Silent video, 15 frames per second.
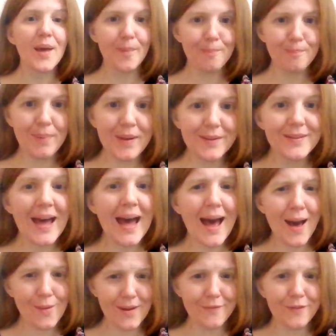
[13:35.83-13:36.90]
But
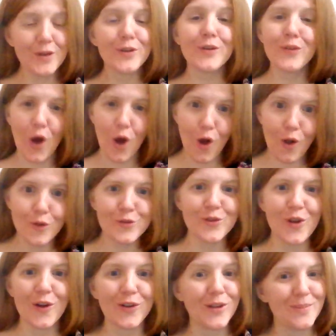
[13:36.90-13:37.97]
however, not all
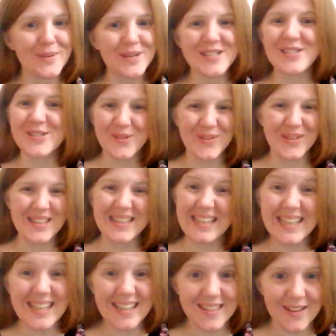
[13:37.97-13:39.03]
Stockholmers do it
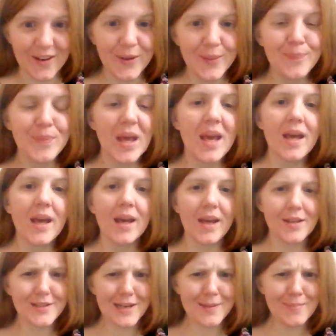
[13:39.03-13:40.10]
either.
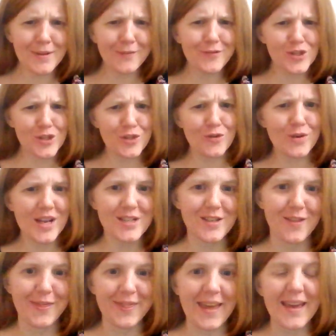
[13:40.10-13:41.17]
It's a little bit of a
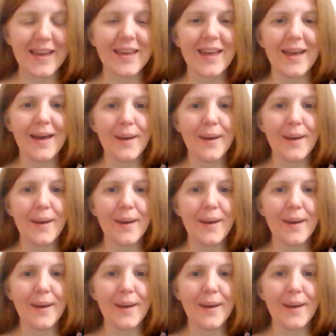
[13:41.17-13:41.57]
generation thing.